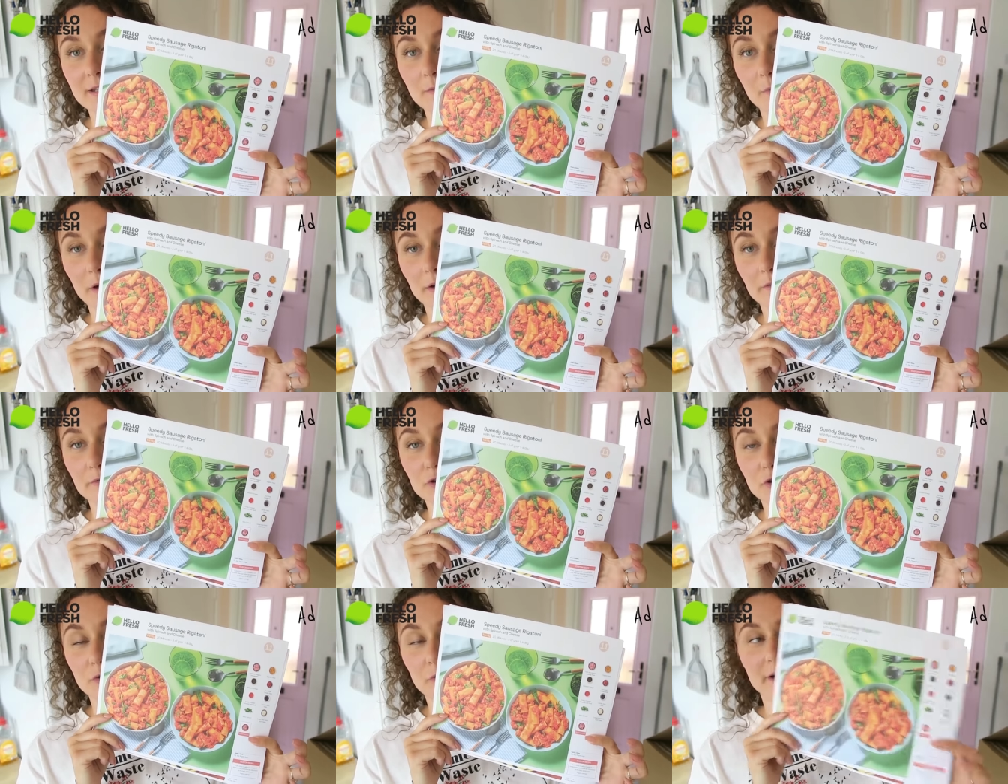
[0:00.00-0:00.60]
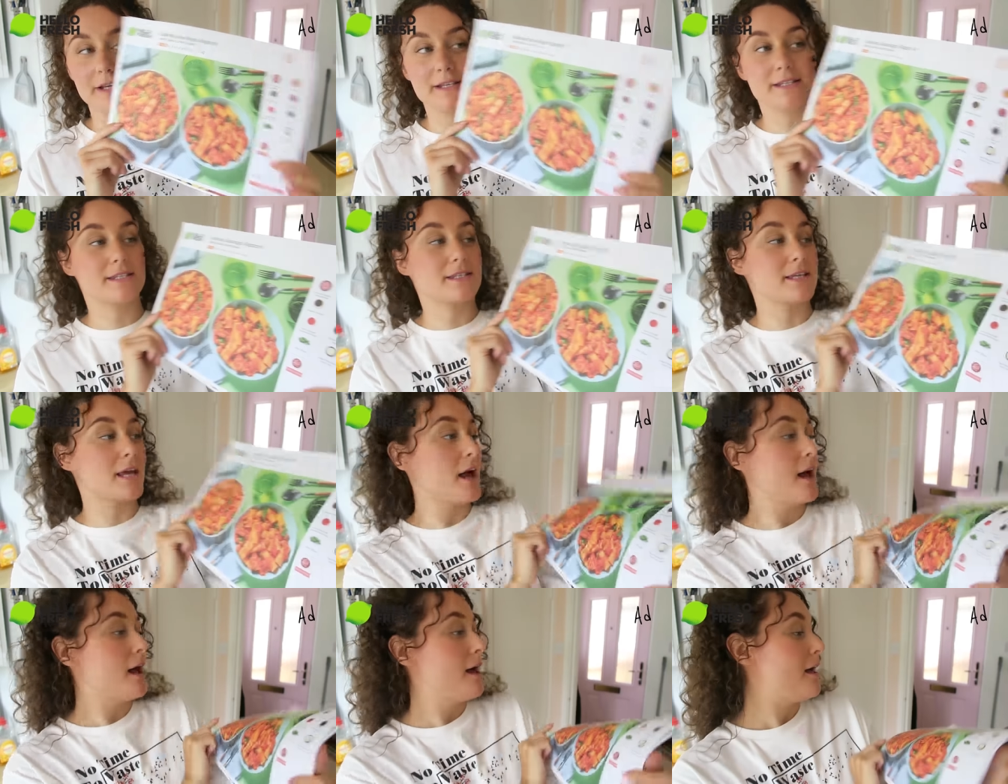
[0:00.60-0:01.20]
is the one of
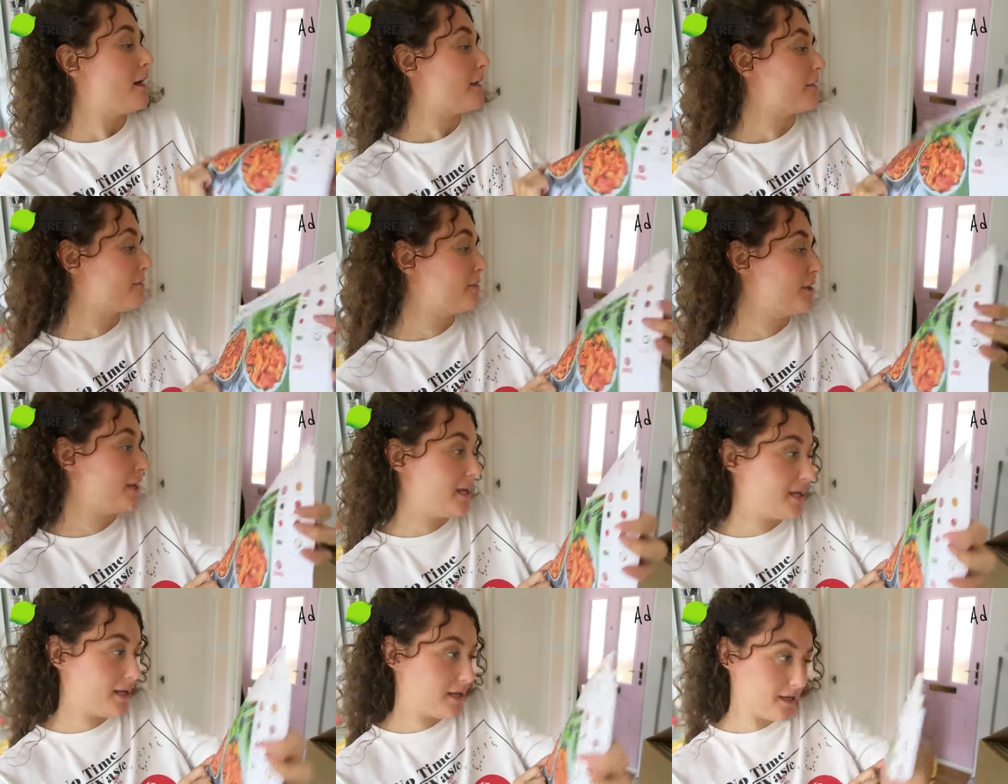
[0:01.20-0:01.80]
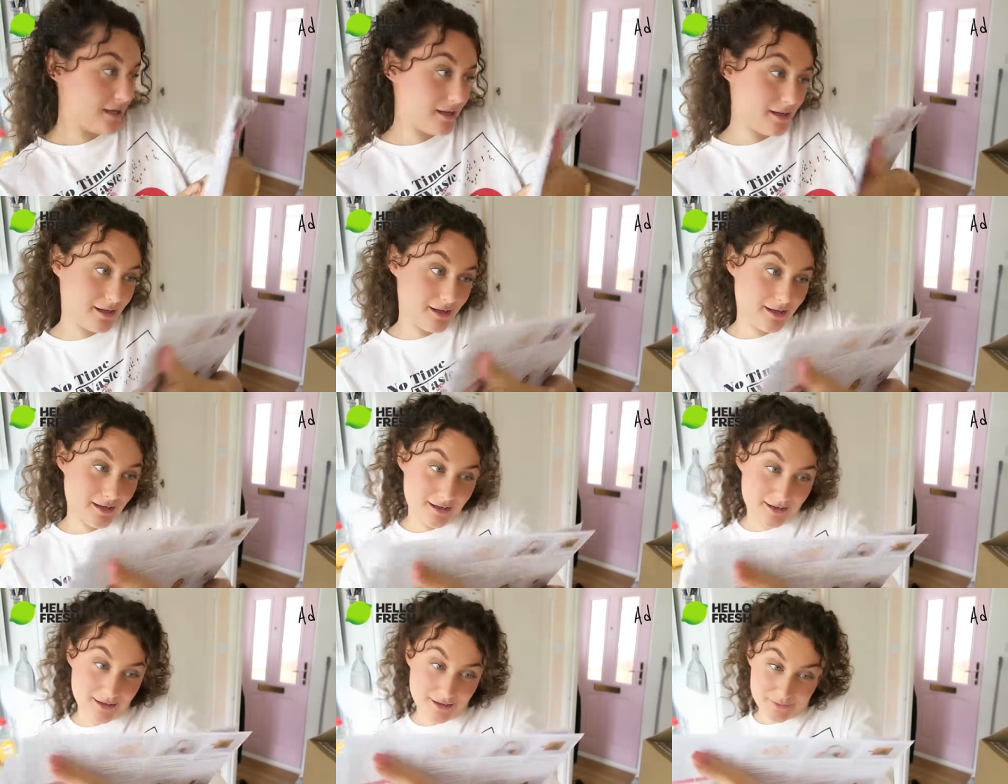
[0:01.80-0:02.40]
choice.
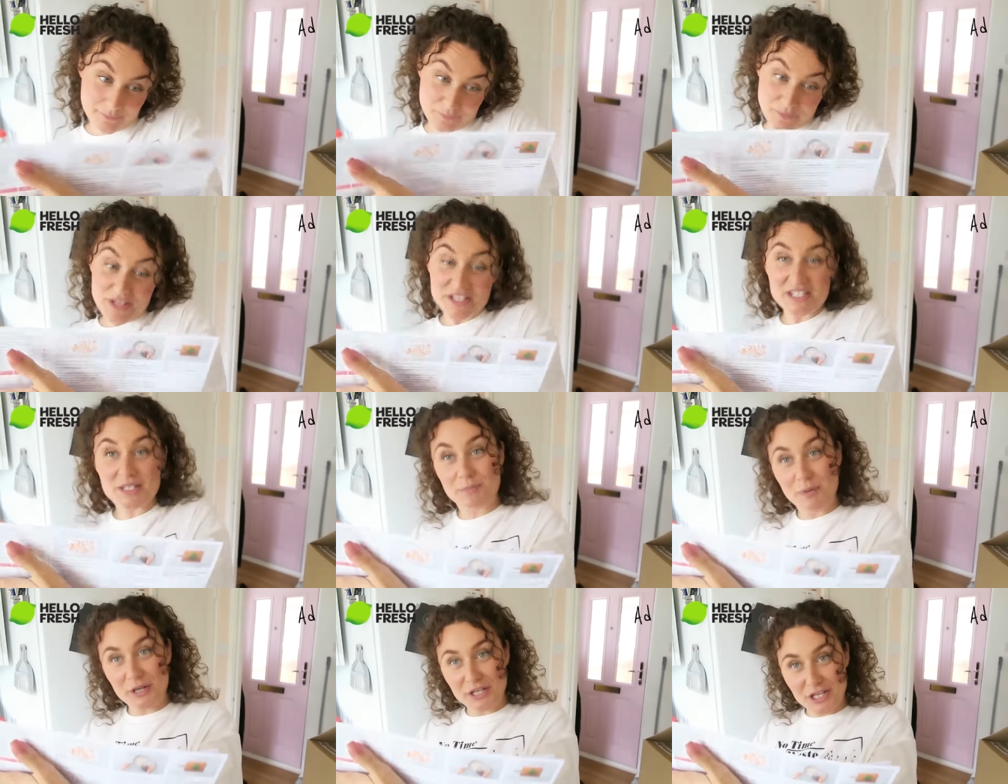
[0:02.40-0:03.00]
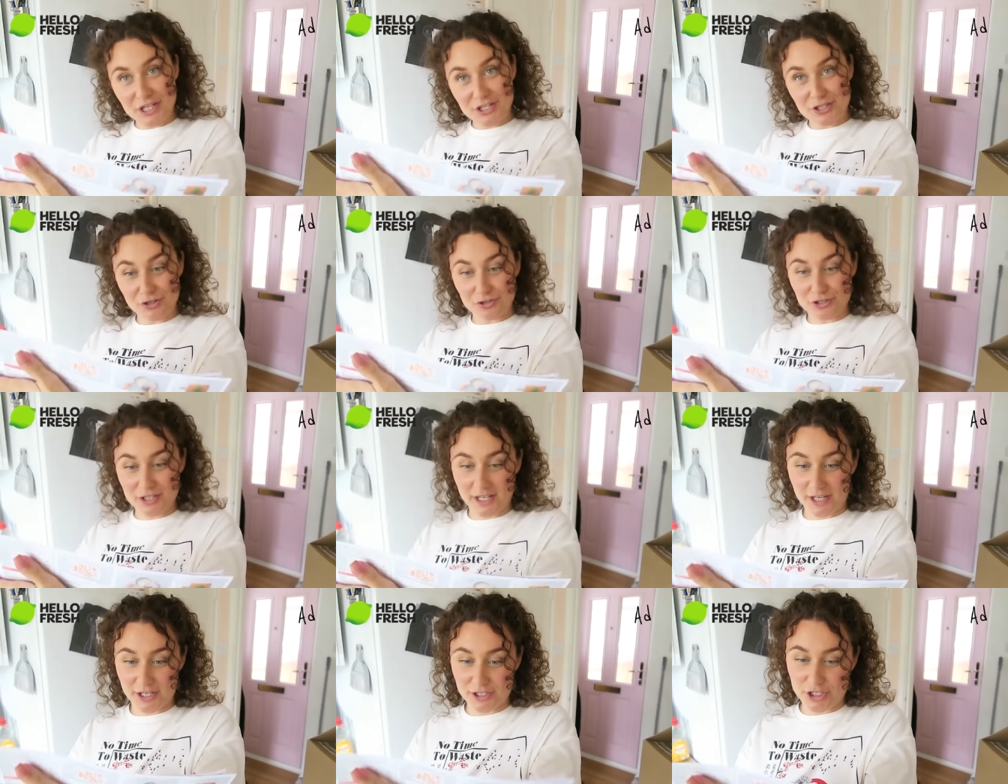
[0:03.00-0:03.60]
The speedy
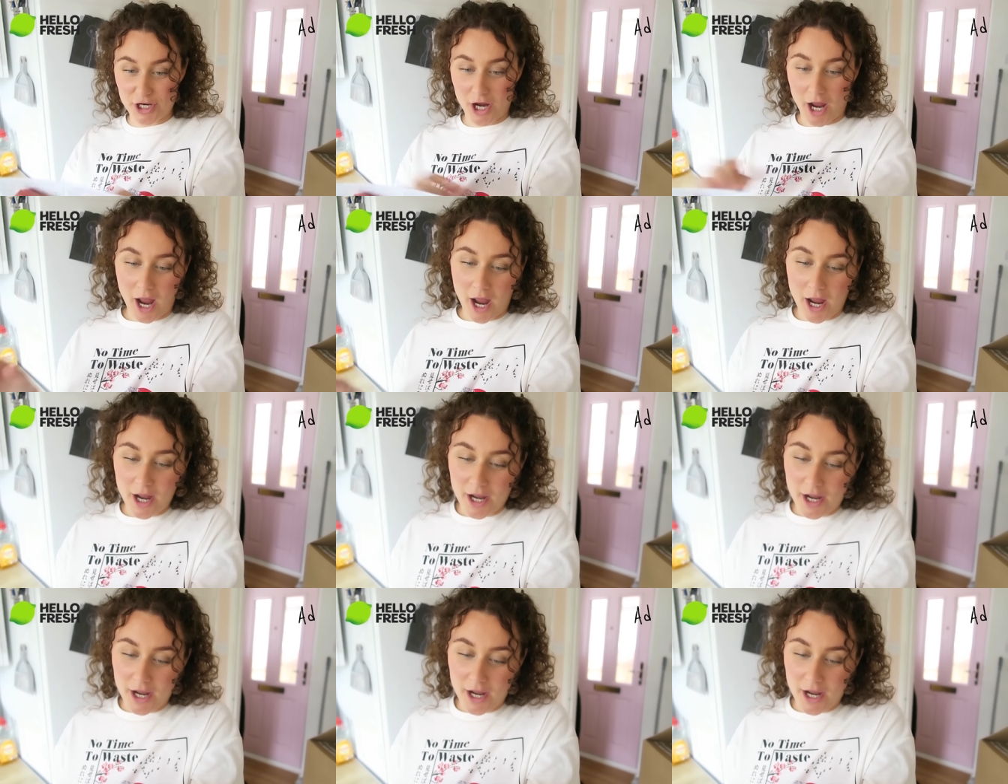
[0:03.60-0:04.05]
sausage